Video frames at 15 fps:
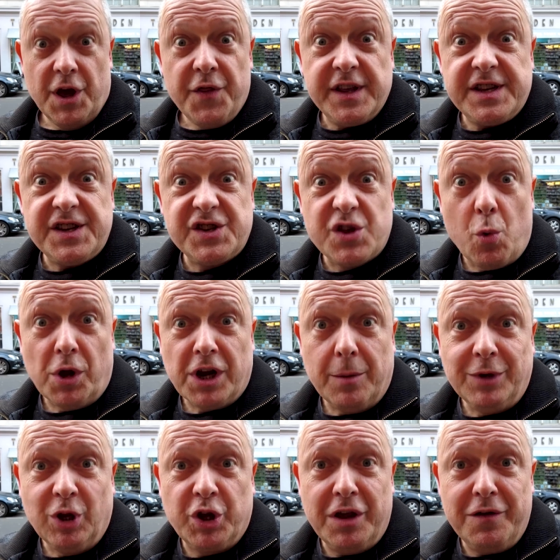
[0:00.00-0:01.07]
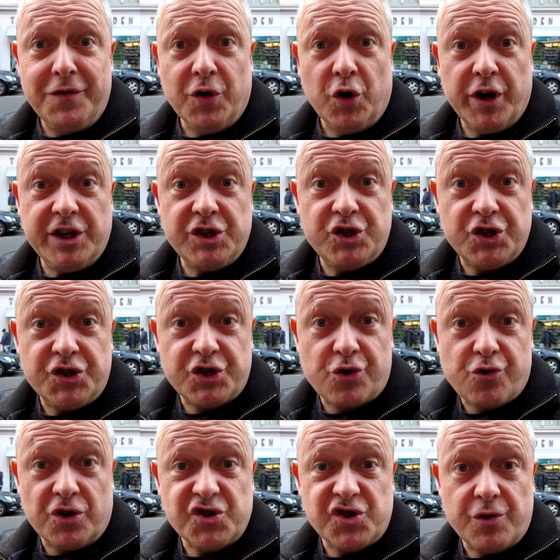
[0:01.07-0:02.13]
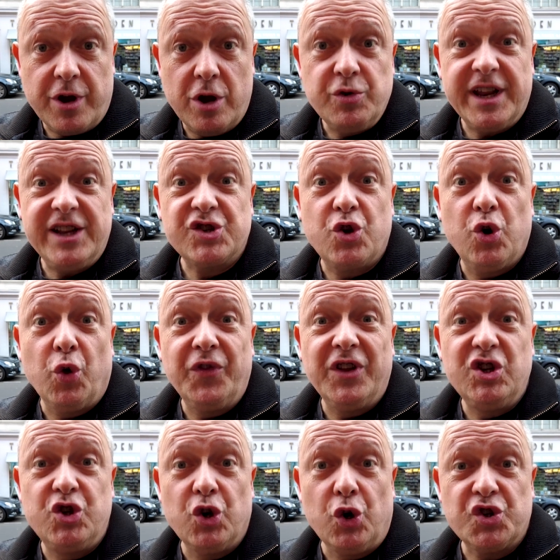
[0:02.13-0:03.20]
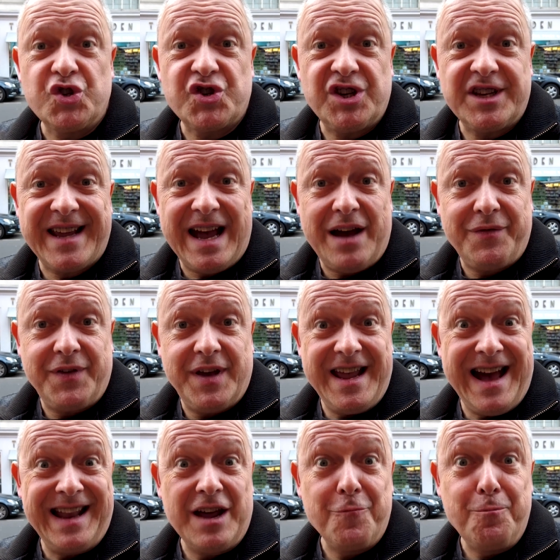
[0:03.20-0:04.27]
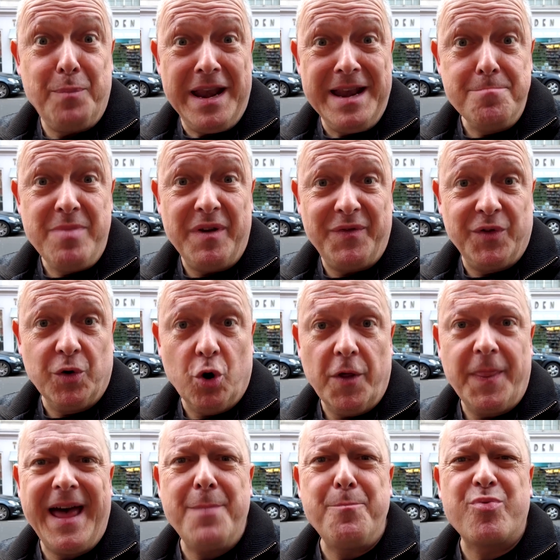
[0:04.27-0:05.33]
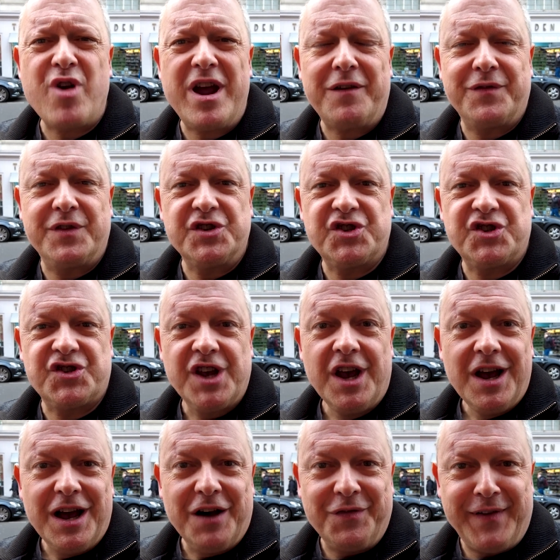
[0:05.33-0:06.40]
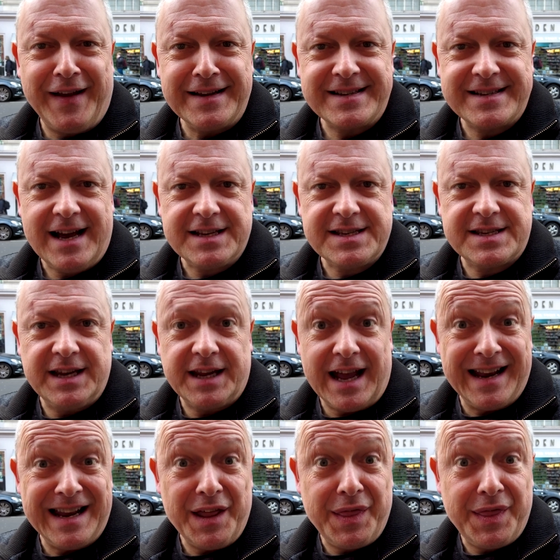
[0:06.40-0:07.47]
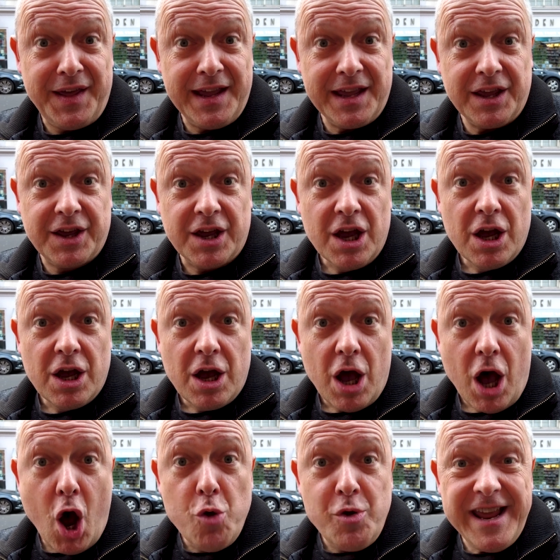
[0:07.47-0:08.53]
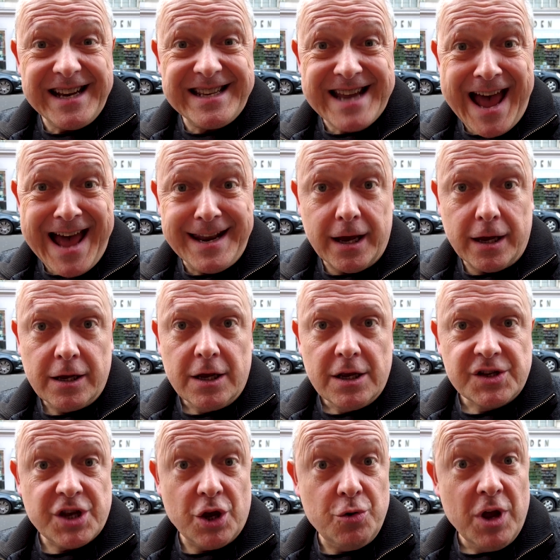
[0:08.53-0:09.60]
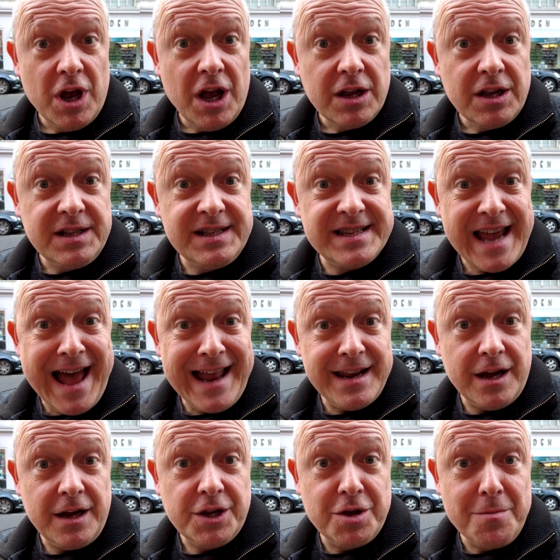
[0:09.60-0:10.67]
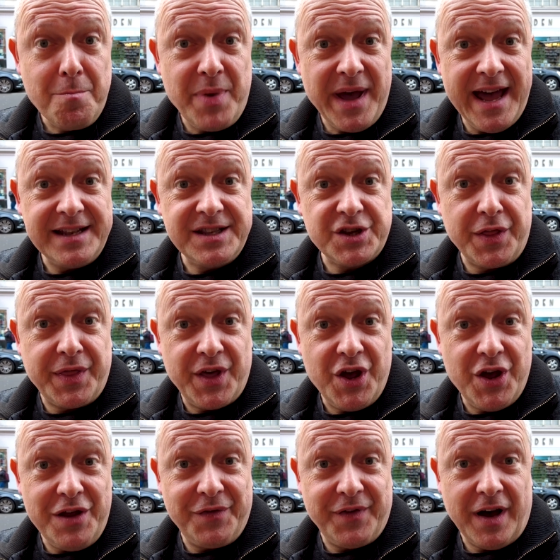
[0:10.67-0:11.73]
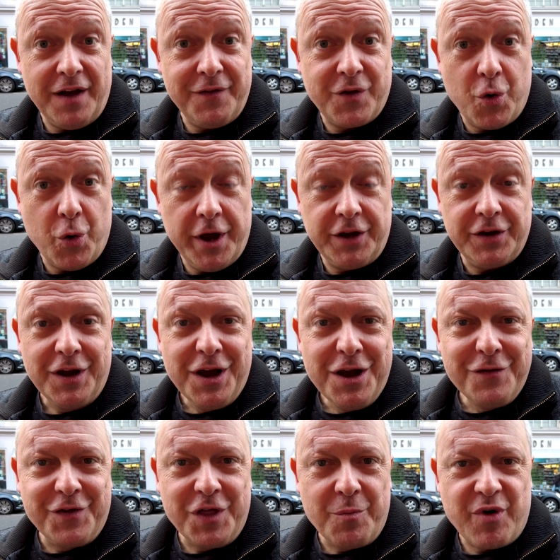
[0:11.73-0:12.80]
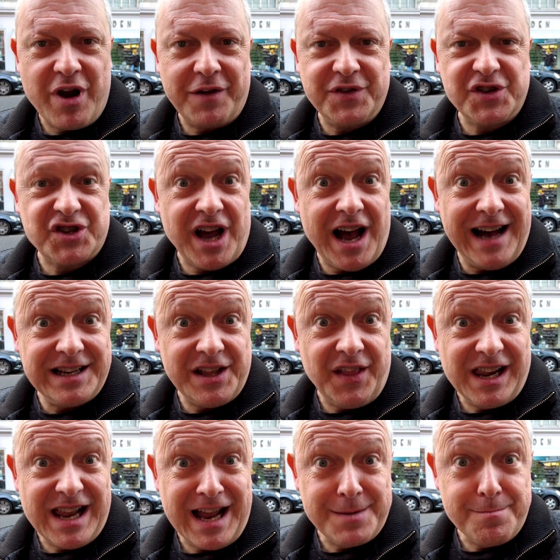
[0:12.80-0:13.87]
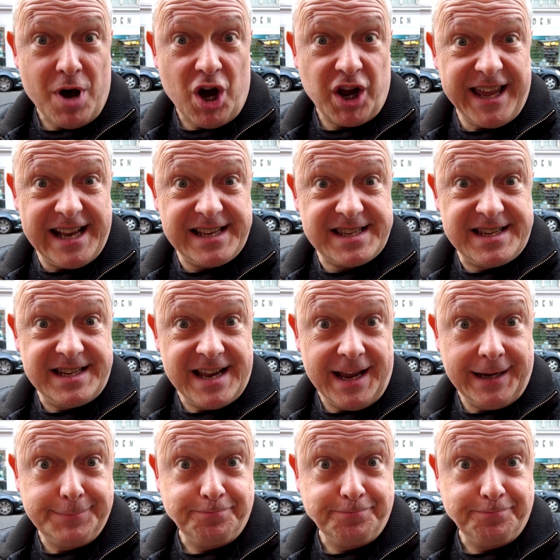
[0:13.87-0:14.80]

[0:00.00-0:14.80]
This is the one I'm looking for. It's just across the road. It's called the Dorset Cafe, and I've been before. Their breakfasts are fantastic, and I think only a tenner. So tenner compared to 35 quid for the breakfast I had at the Landmark yesterday.